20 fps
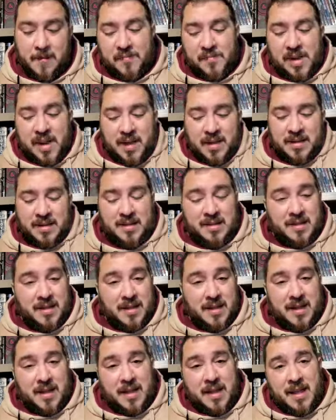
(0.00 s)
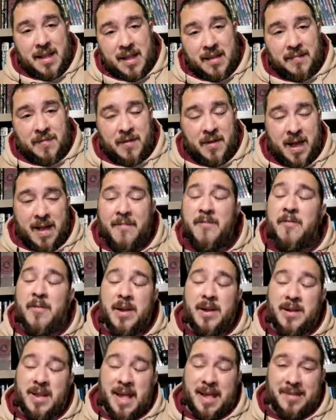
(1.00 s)
Plus, if you have a
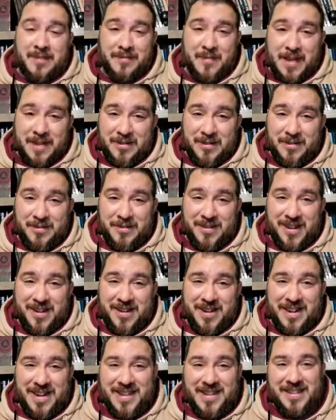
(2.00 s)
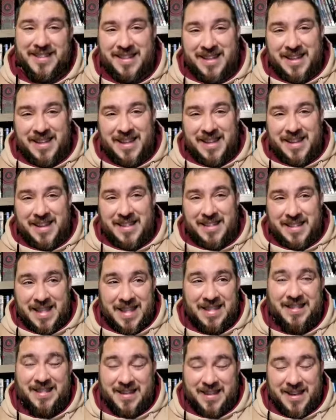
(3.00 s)
way to cast magical darkness,
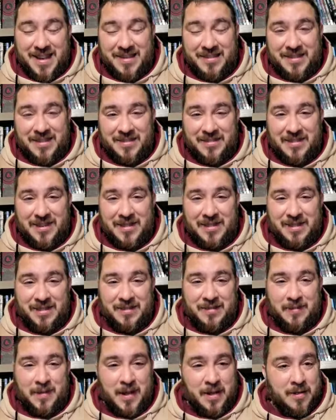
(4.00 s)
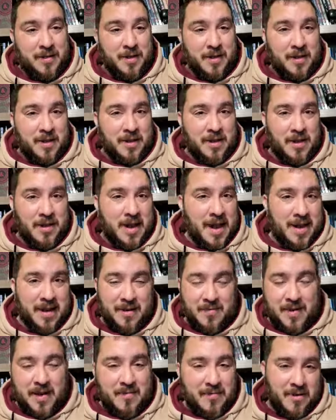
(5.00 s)
that's a concentration spell. You're not
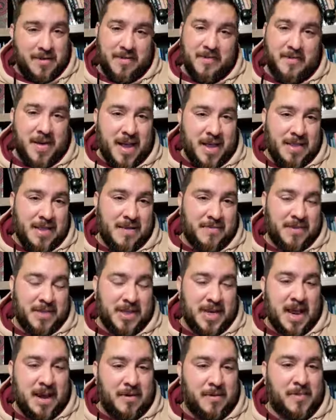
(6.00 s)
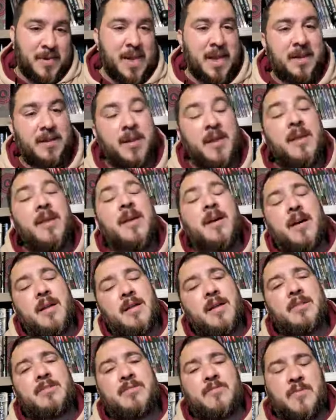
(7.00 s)
going to be able to combine that with Shadow Blade
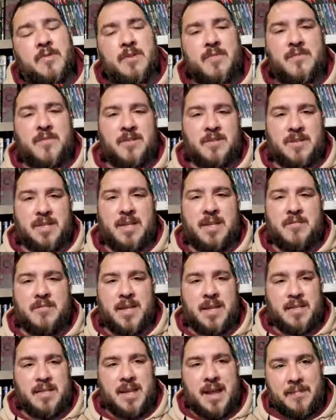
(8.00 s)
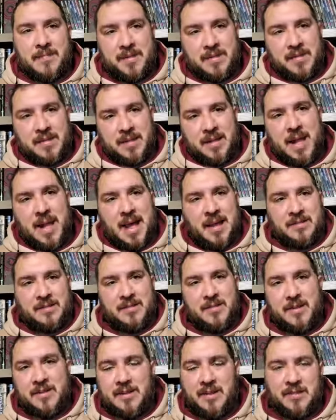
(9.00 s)
unless one of your teammates happens to cast
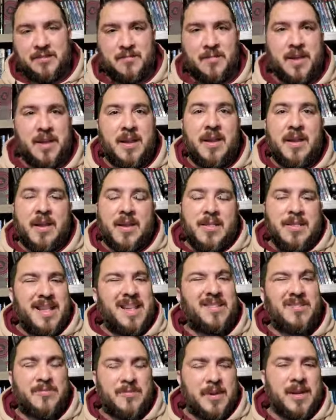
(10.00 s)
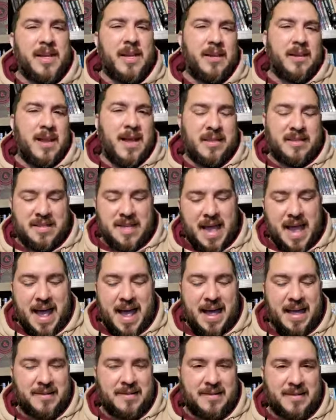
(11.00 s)
darkness. But that's really a lot to
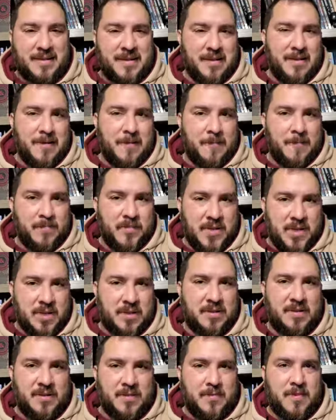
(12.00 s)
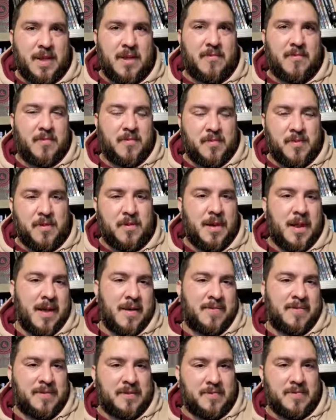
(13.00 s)
ask just to be able to pull
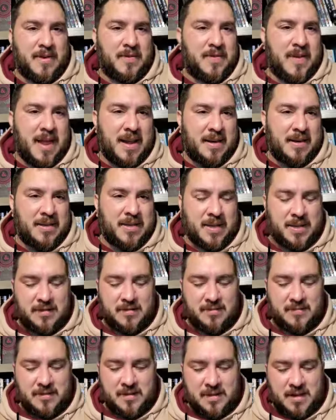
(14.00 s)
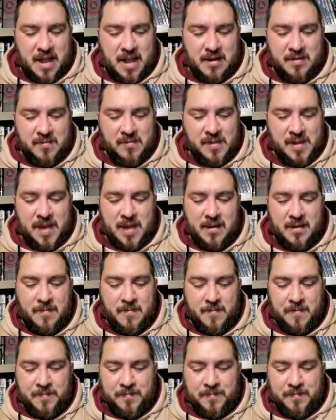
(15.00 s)
off some advantage hits with Shadow Blade.